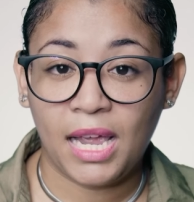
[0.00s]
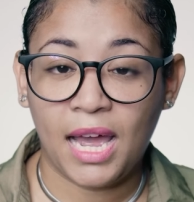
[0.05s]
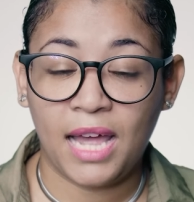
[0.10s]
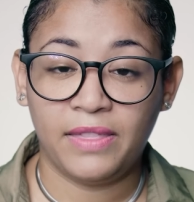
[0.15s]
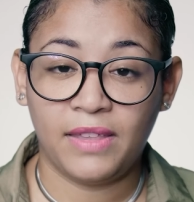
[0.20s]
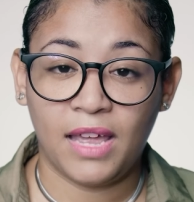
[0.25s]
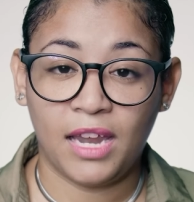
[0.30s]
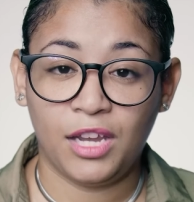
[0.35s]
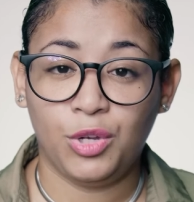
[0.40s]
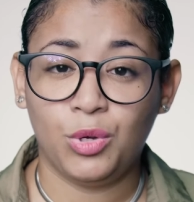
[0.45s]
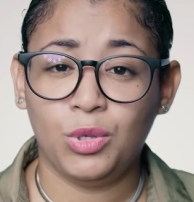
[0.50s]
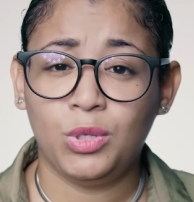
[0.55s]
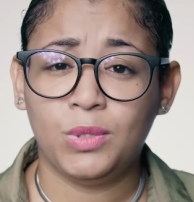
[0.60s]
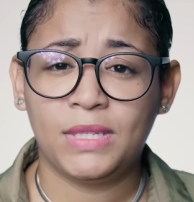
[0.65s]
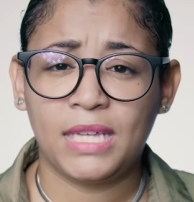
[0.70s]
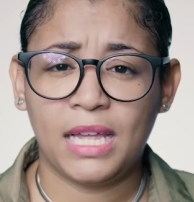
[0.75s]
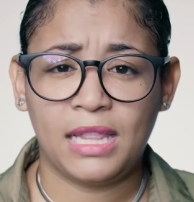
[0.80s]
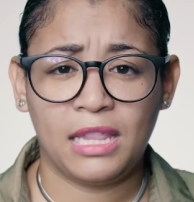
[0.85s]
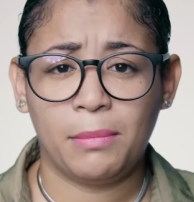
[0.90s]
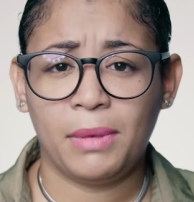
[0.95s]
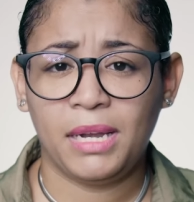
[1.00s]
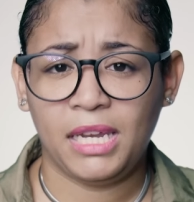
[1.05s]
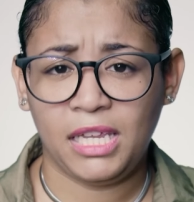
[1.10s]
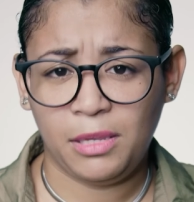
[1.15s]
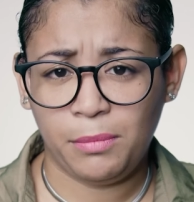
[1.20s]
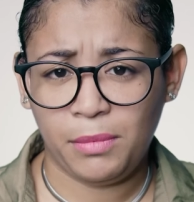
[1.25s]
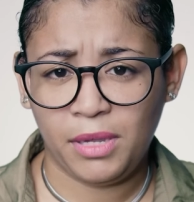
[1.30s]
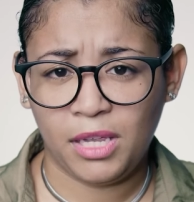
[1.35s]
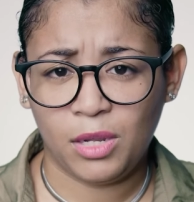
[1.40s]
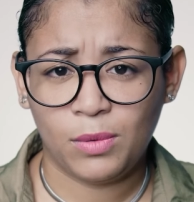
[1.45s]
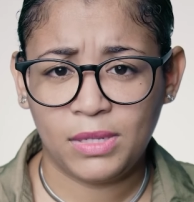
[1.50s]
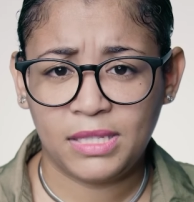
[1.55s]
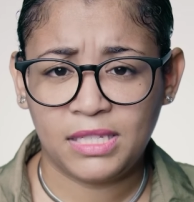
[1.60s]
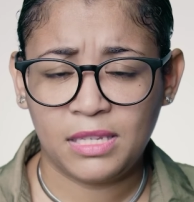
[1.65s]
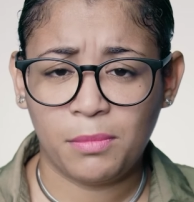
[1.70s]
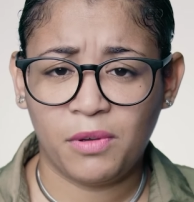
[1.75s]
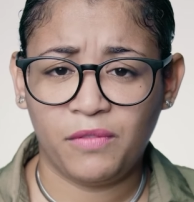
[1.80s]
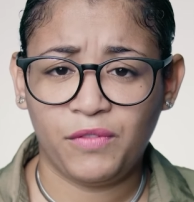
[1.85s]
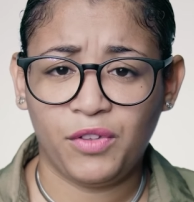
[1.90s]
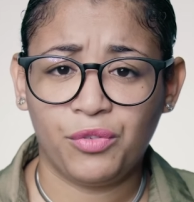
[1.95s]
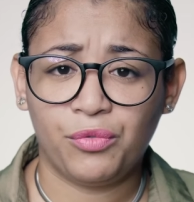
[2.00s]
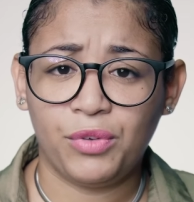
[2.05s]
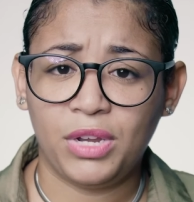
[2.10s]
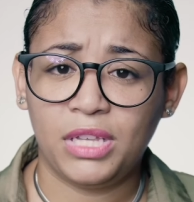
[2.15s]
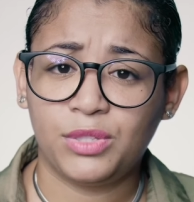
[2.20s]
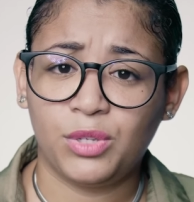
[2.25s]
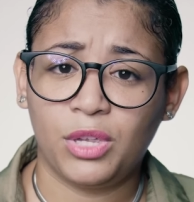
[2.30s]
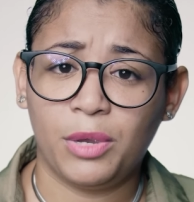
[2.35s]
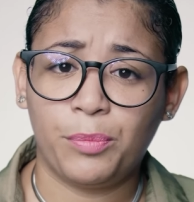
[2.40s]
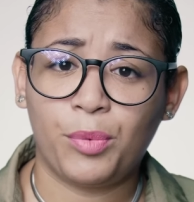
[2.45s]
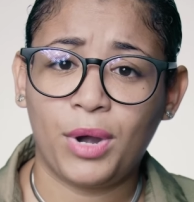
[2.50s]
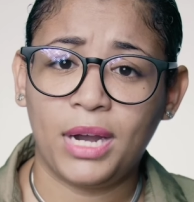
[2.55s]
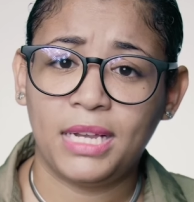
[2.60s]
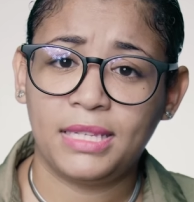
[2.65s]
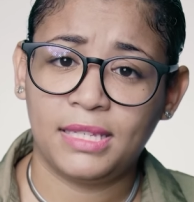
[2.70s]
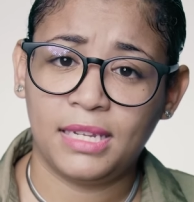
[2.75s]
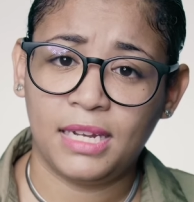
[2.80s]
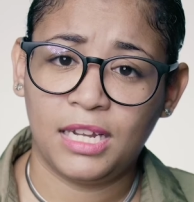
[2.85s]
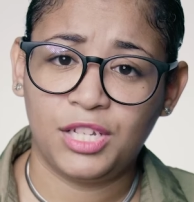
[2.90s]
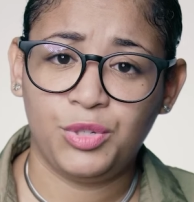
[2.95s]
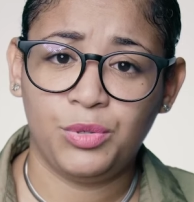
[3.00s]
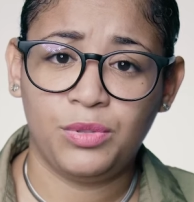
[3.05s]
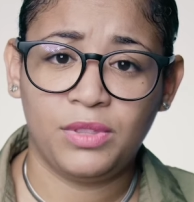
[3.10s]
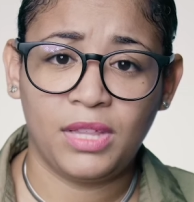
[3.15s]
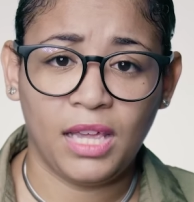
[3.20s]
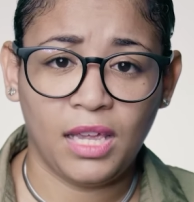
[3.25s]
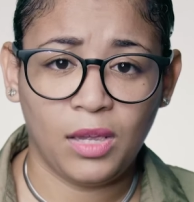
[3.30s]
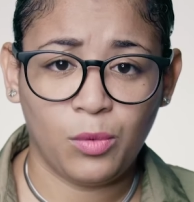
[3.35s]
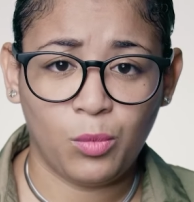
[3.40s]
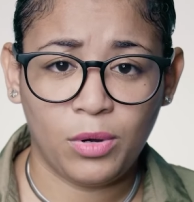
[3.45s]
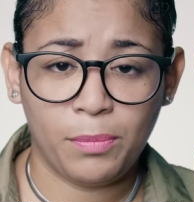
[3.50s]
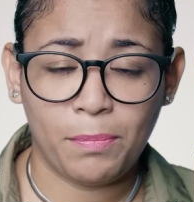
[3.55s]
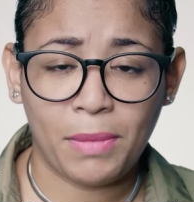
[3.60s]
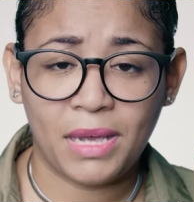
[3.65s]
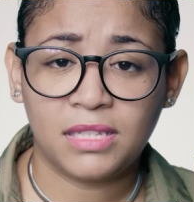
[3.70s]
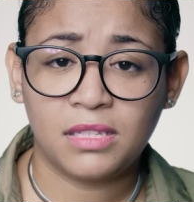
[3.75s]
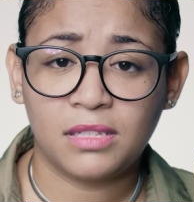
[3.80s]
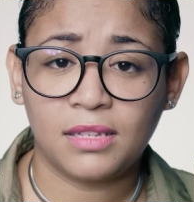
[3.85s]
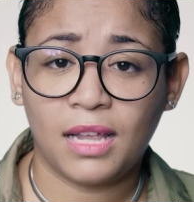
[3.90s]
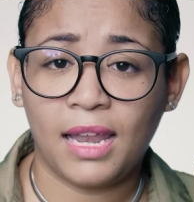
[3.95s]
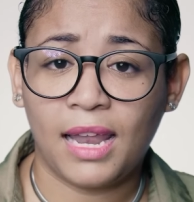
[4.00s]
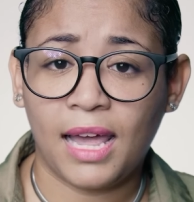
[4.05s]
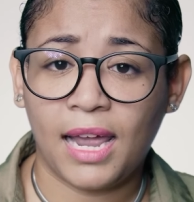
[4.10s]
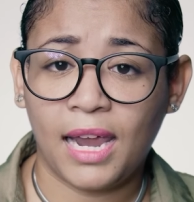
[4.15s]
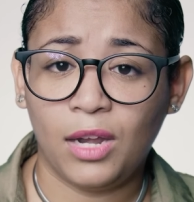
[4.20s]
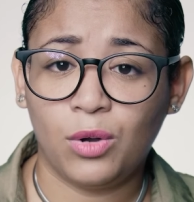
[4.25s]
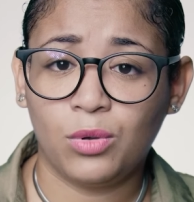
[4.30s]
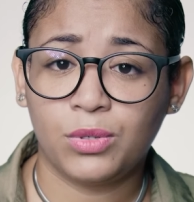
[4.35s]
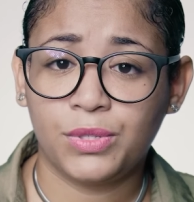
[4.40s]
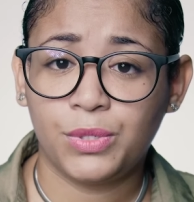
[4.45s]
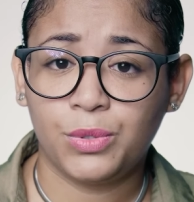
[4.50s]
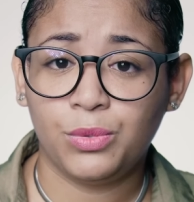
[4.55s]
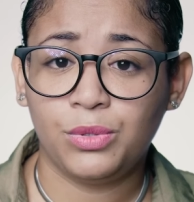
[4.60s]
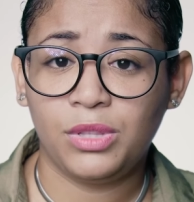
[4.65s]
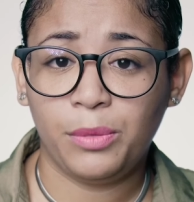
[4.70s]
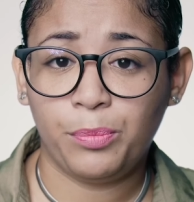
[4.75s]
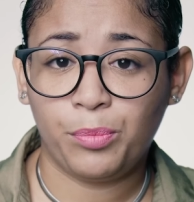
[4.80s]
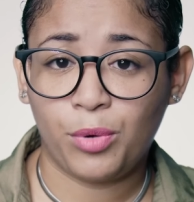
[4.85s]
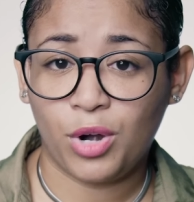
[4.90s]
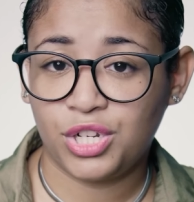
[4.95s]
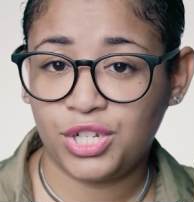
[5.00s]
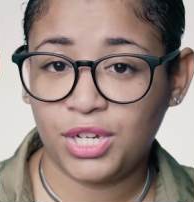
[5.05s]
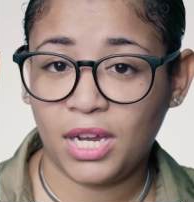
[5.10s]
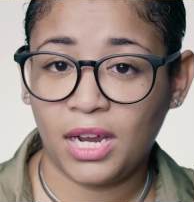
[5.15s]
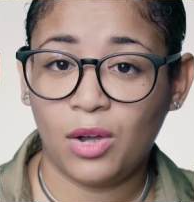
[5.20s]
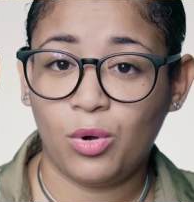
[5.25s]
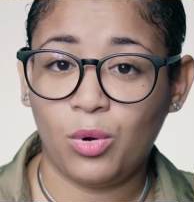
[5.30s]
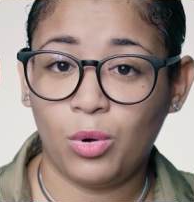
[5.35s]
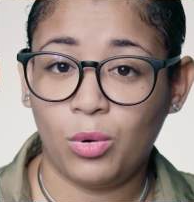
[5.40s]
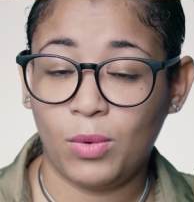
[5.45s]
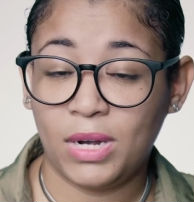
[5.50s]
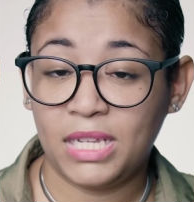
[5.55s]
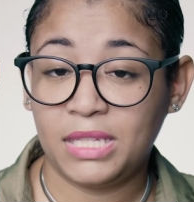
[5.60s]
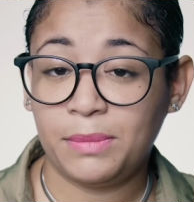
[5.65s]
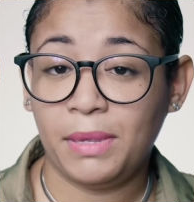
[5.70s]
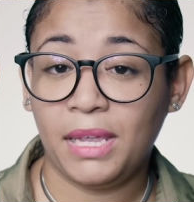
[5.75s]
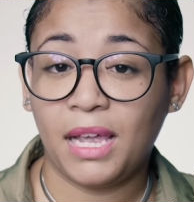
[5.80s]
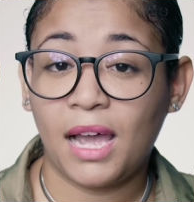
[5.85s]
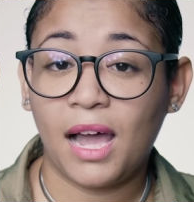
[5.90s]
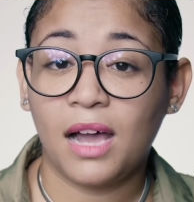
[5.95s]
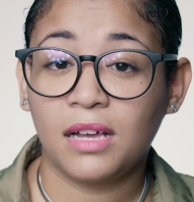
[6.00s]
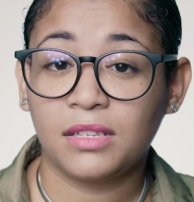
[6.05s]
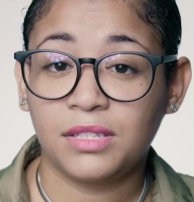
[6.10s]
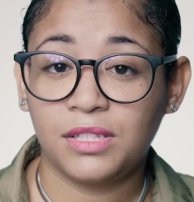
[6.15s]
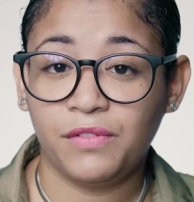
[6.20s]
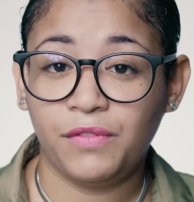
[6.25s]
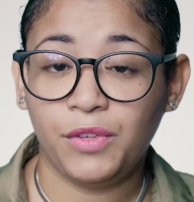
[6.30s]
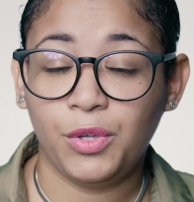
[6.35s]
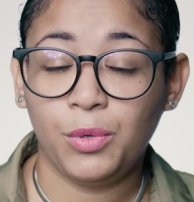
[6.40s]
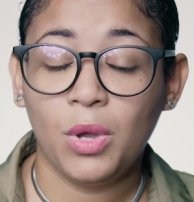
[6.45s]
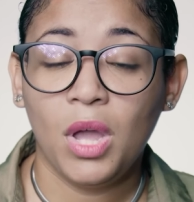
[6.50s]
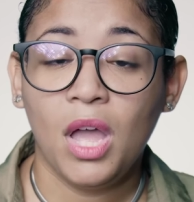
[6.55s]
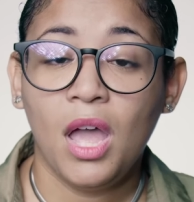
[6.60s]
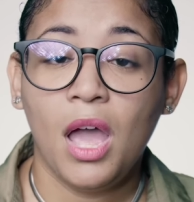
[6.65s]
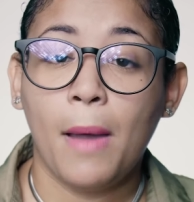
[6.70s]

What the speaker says: And then, you send them an email with some of your rates or your pricing that you think would best align or suit the project or what is being asked of you.